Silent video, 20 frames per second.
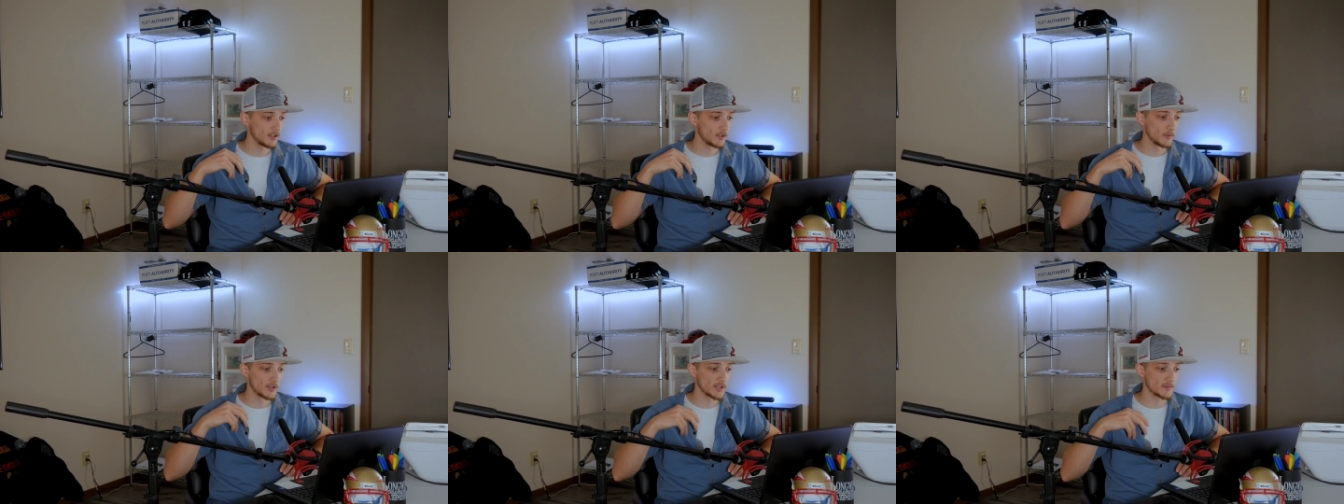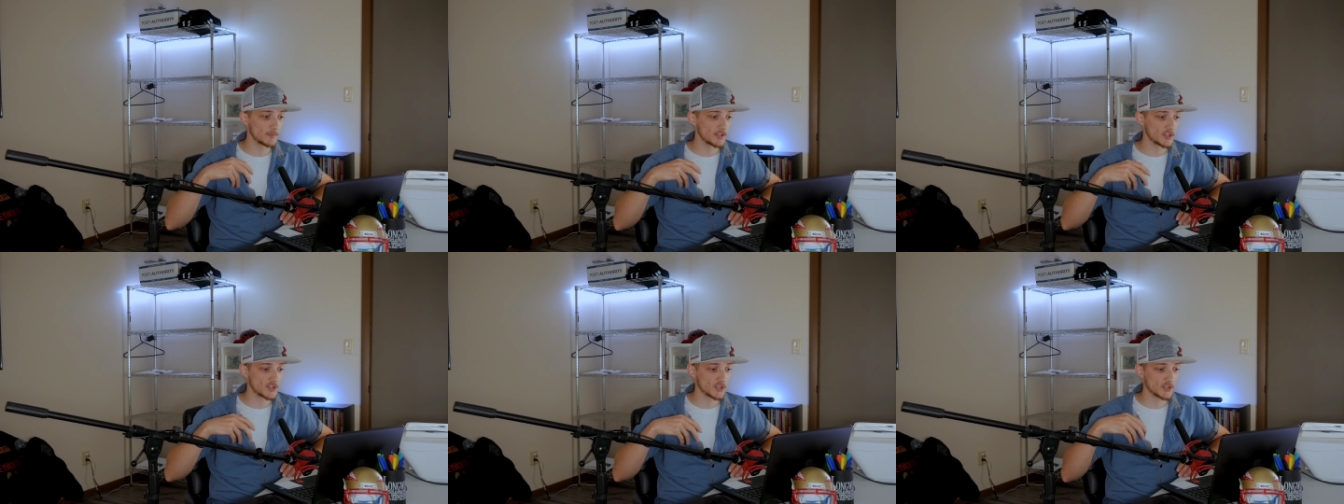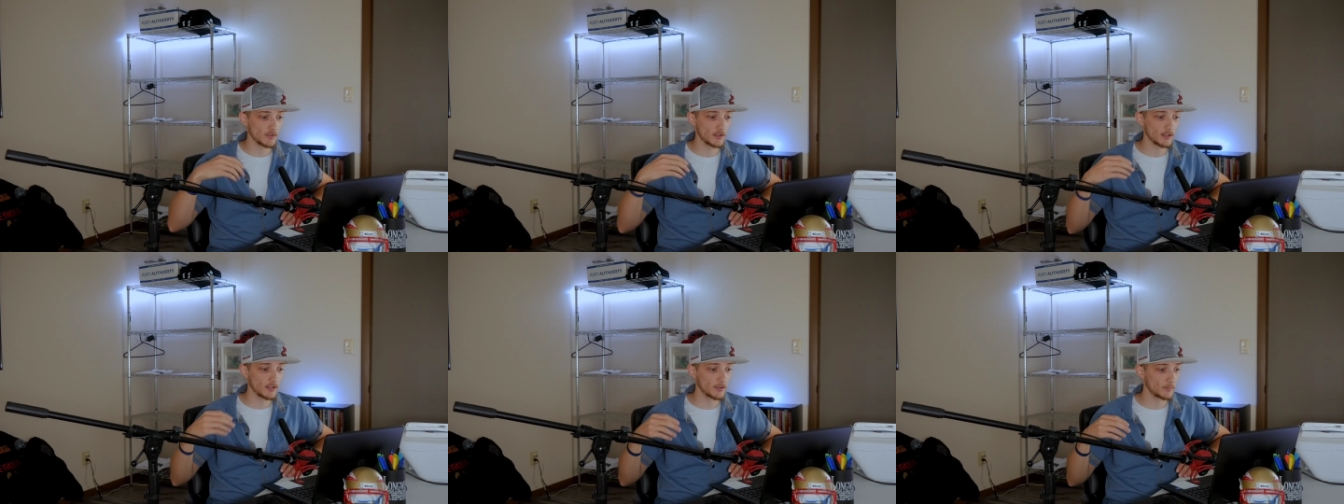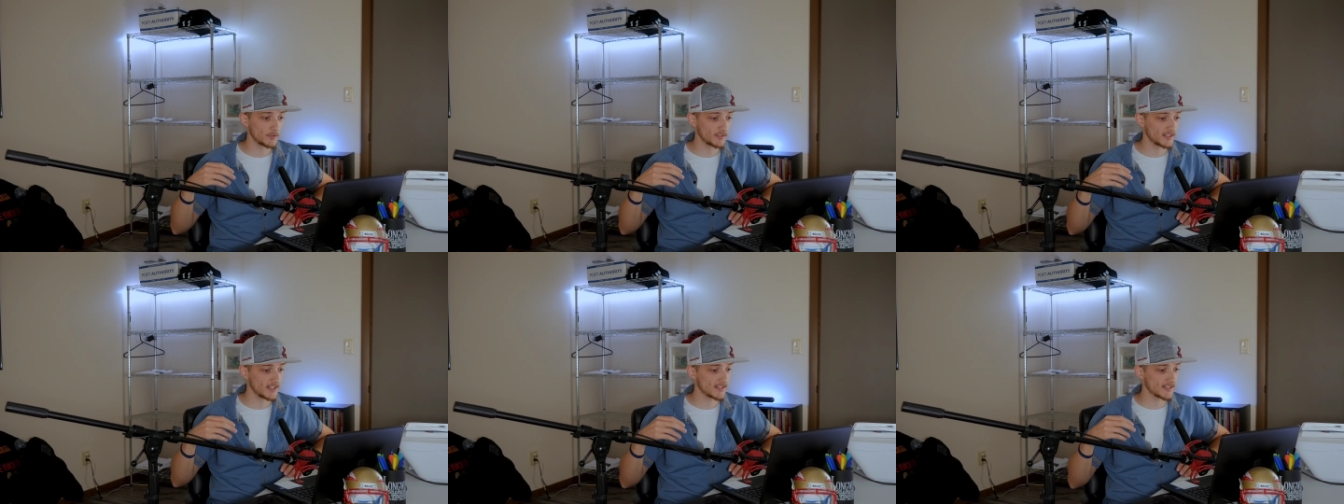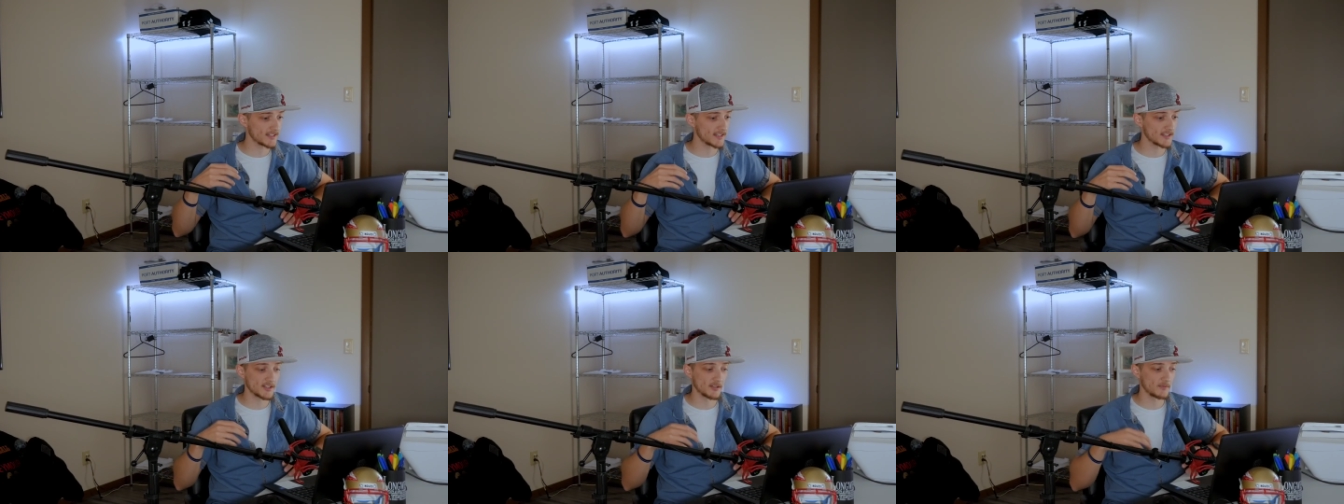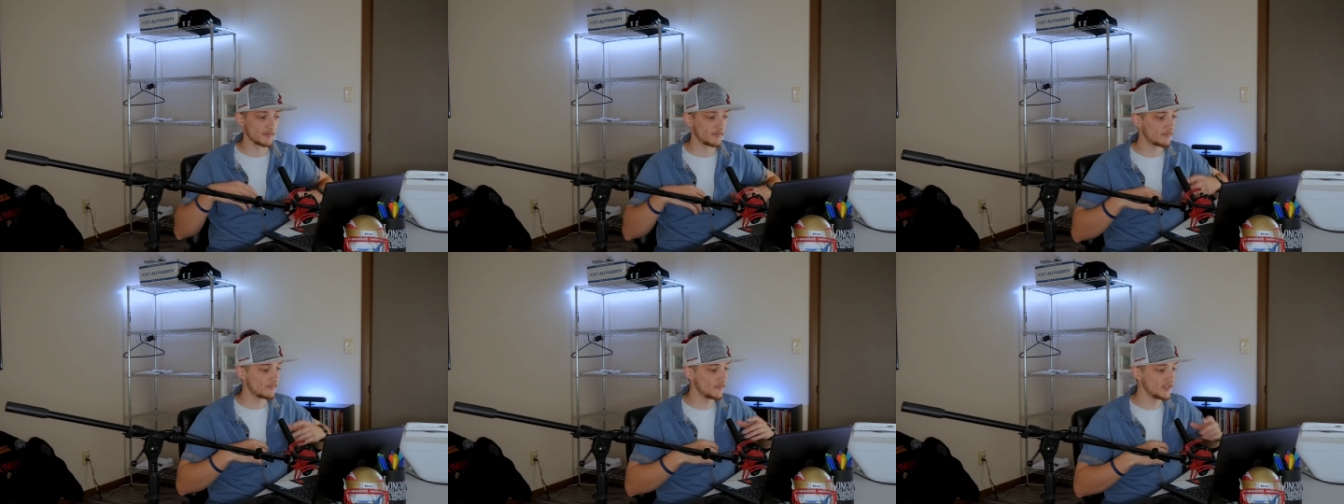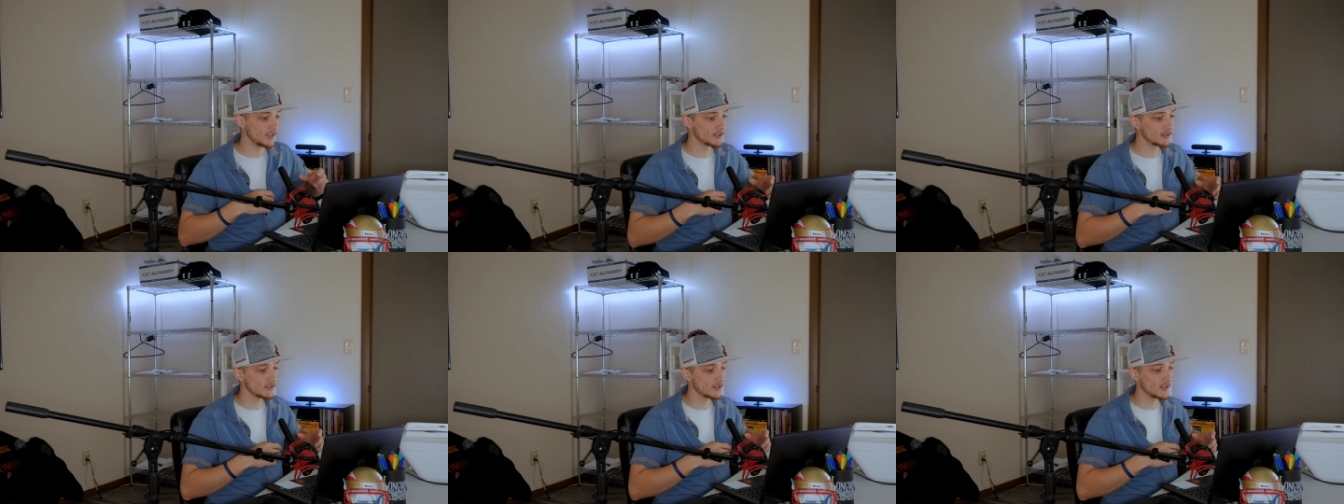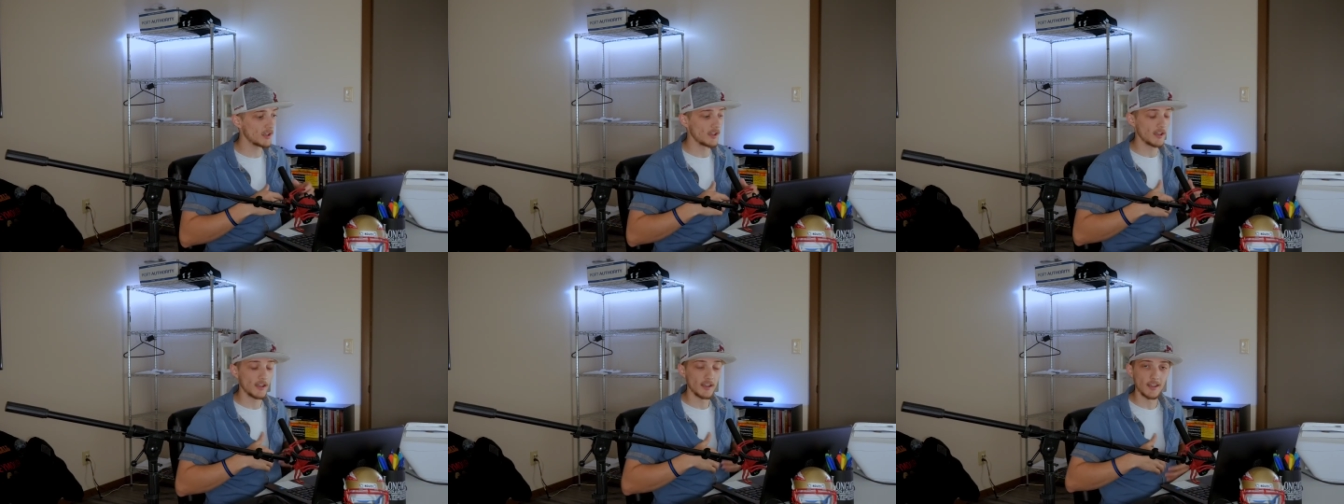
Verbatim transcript: who has been struggling with that sense of fear